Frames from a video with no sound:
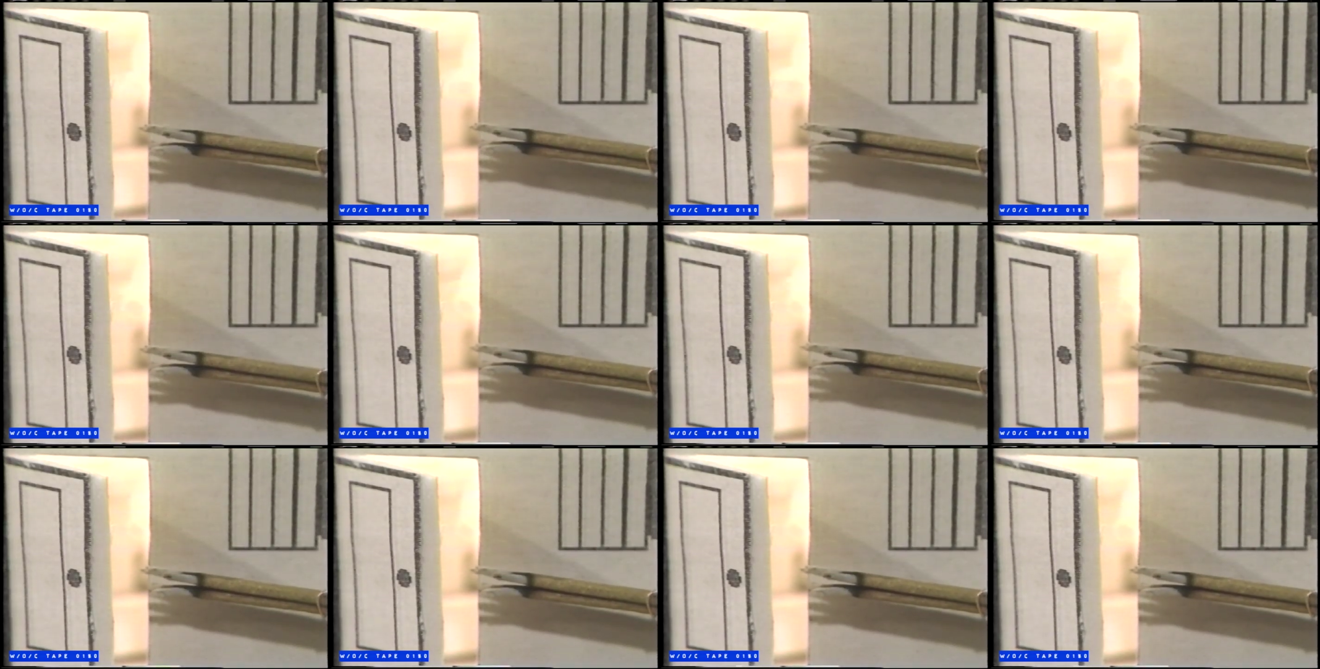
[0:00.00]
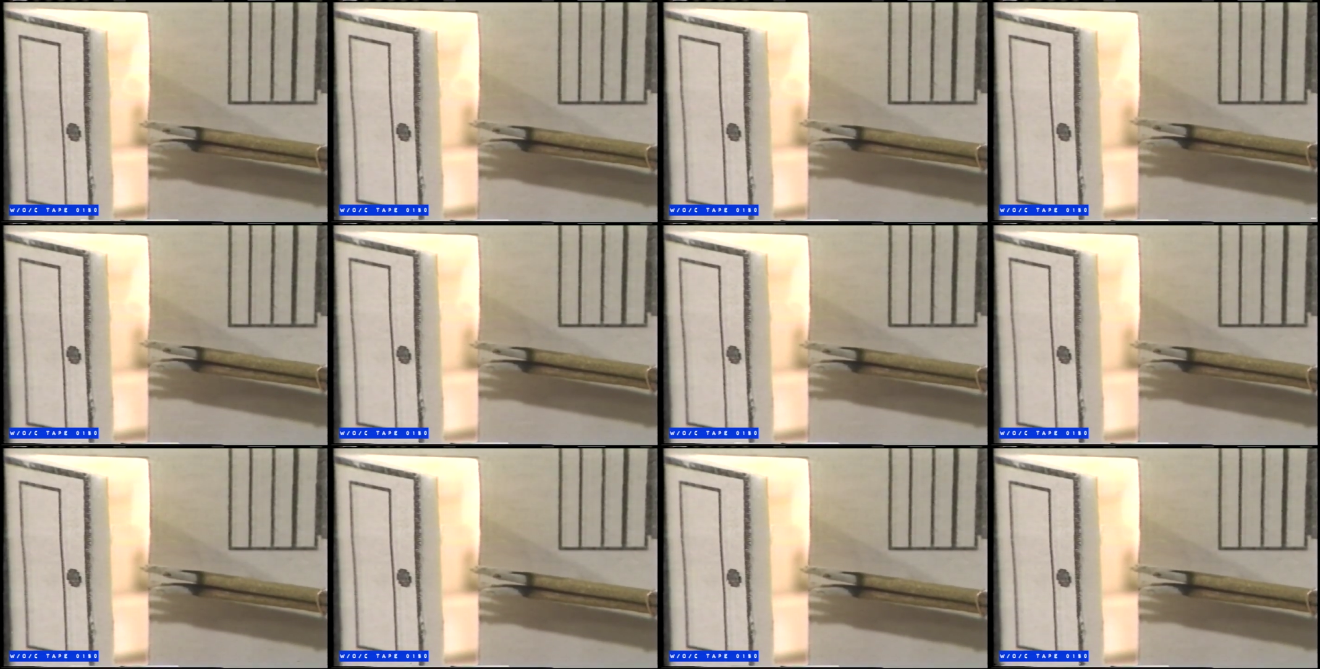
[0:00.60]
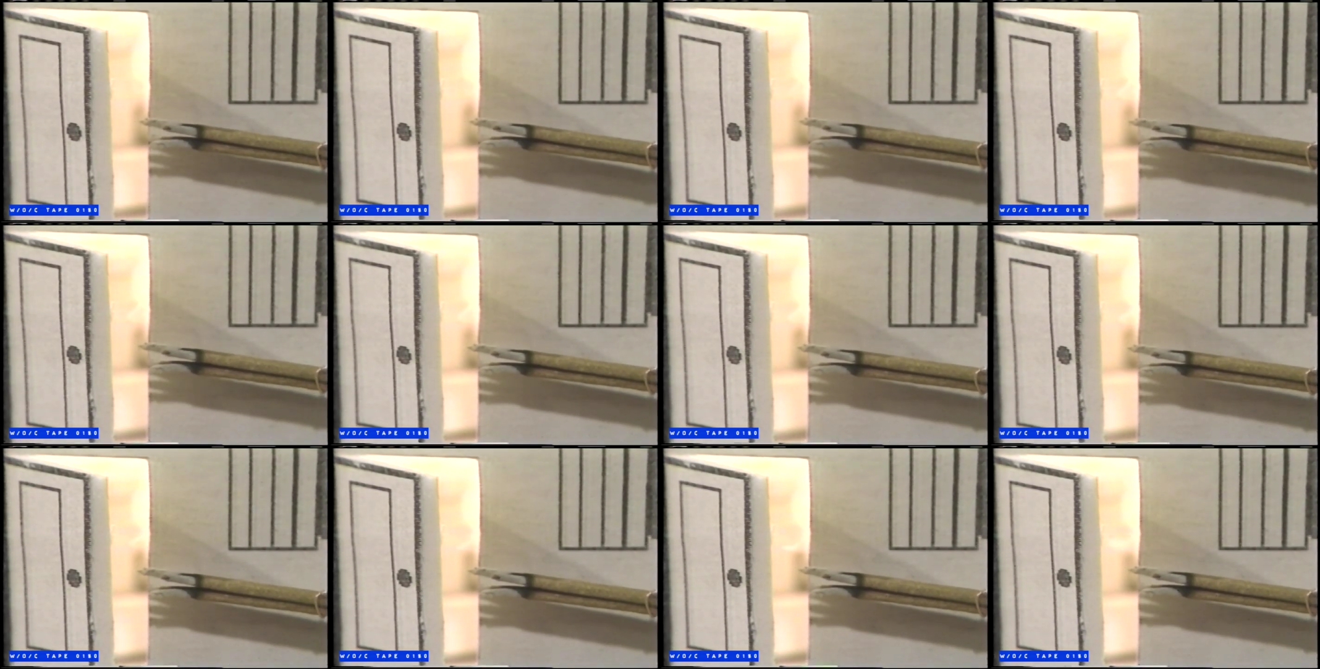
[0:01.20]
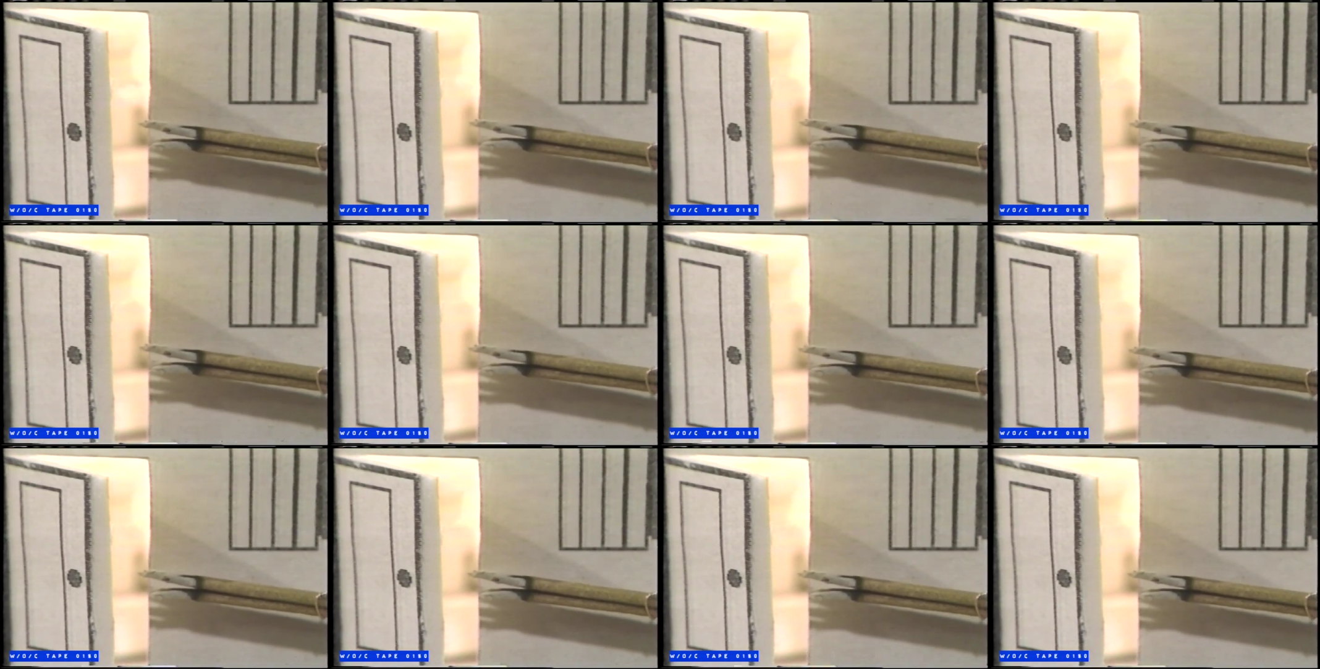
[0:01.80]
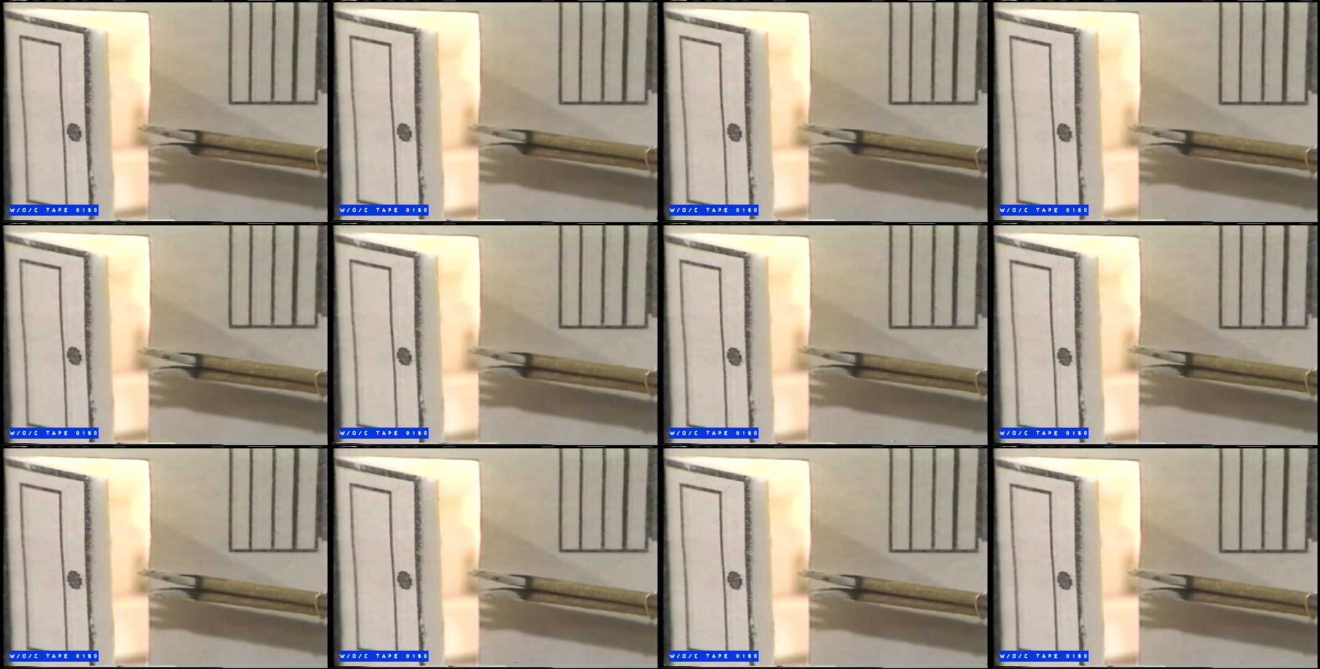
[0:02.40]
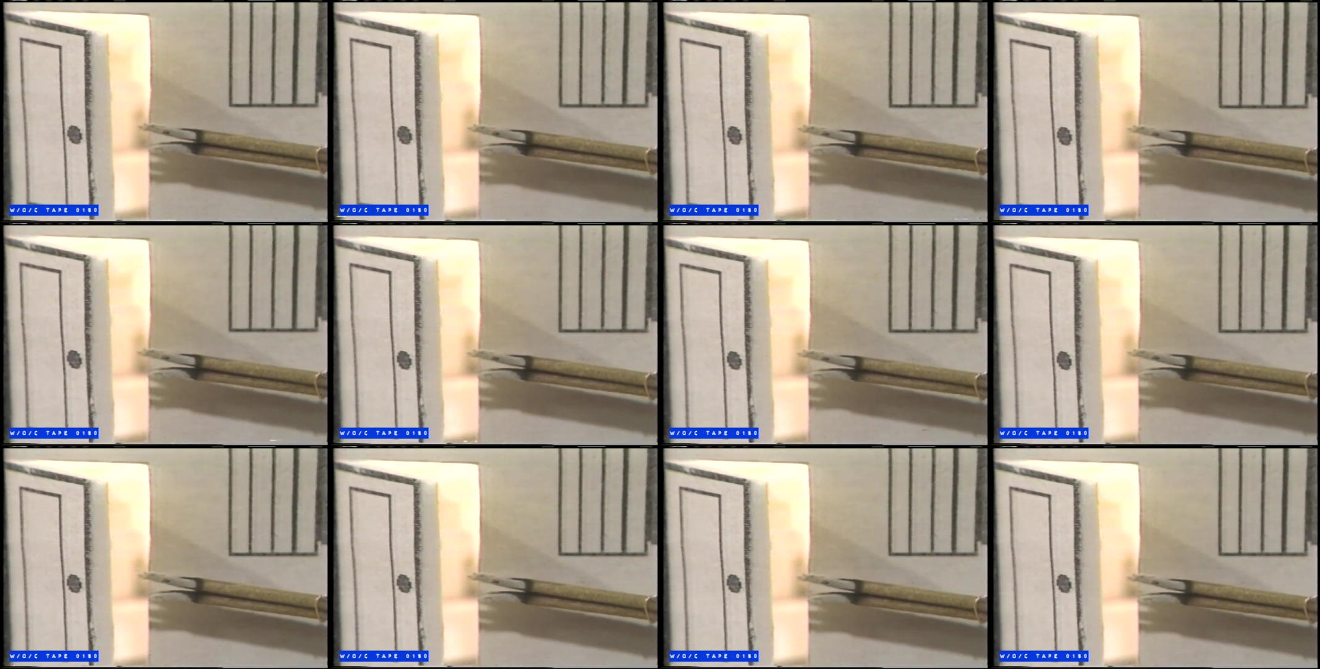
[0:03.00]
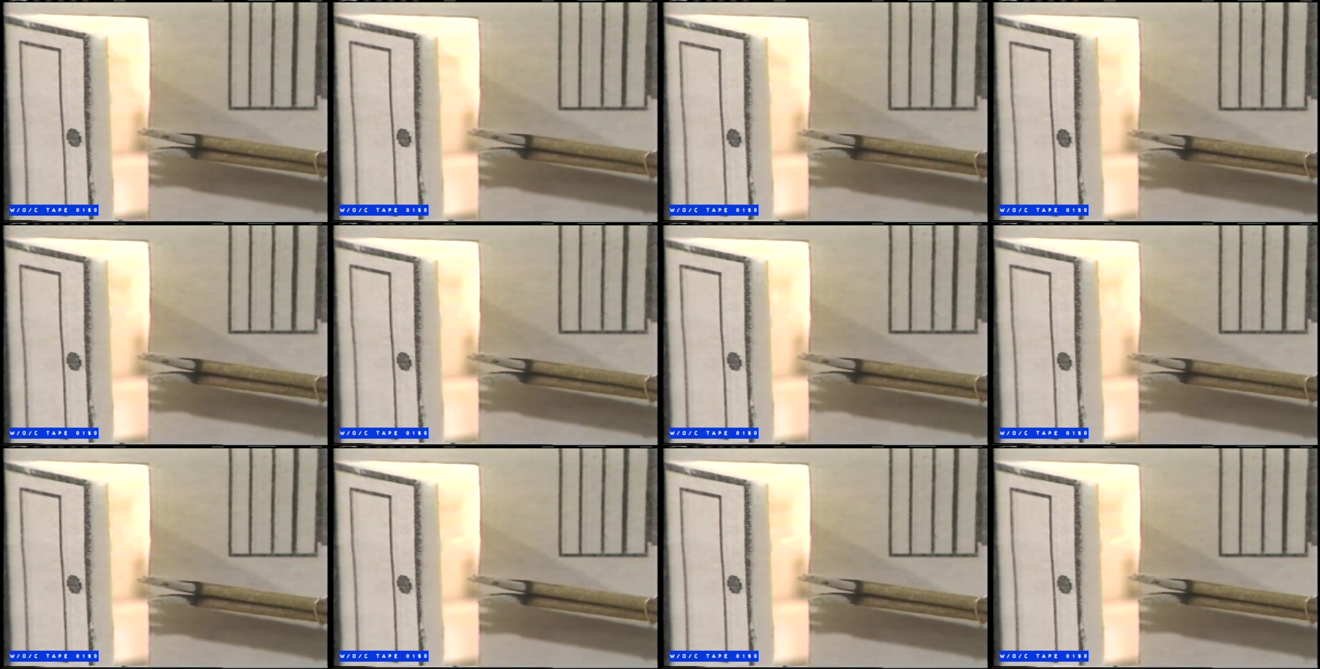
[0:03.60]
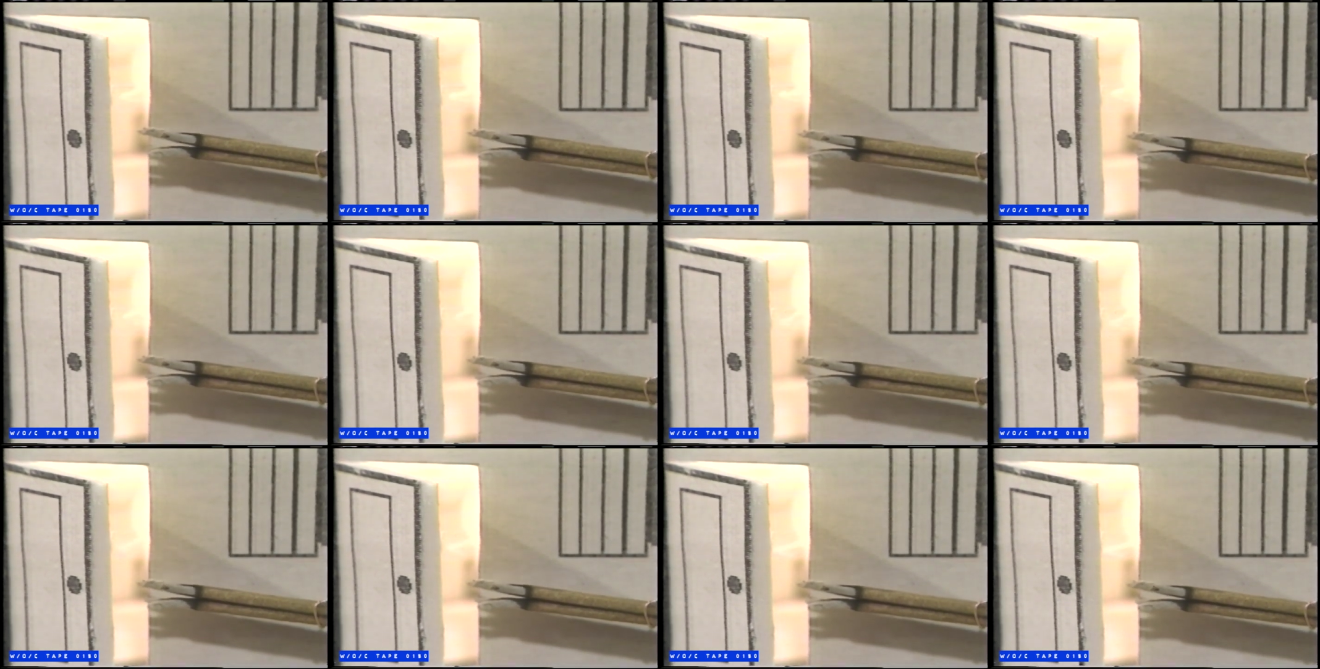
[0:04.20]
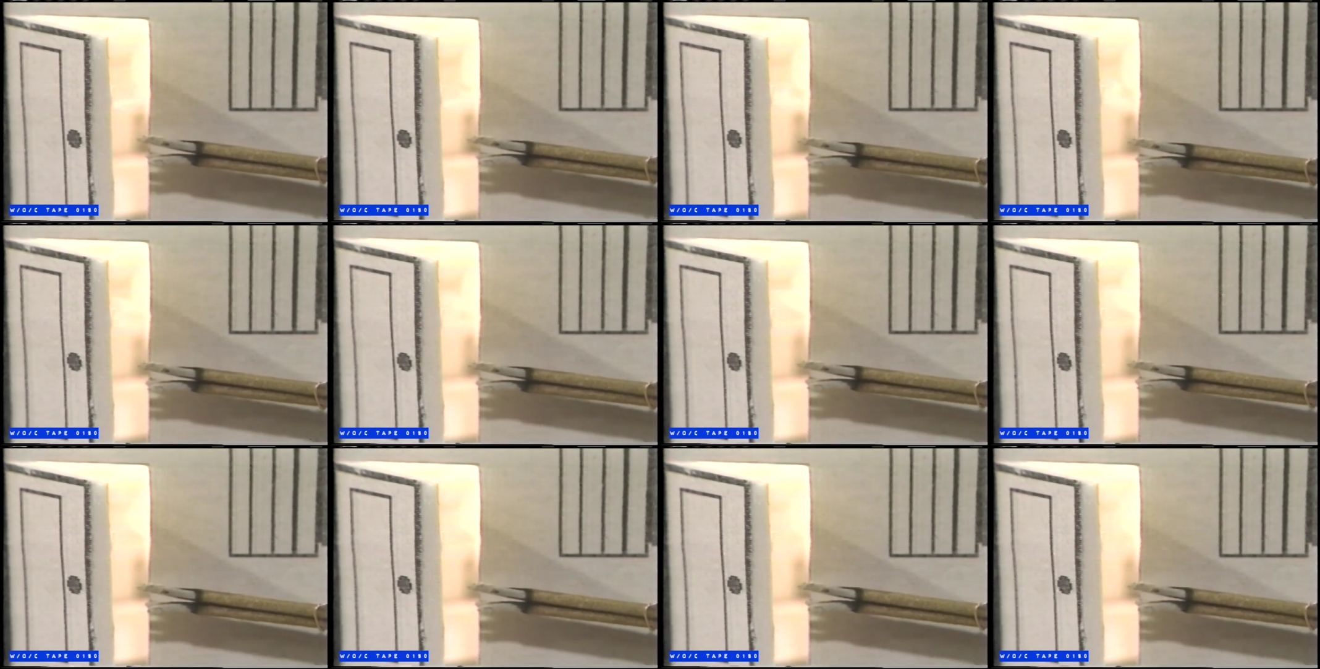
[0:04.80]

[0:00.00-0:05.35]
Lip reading: [unreadable: no face in view]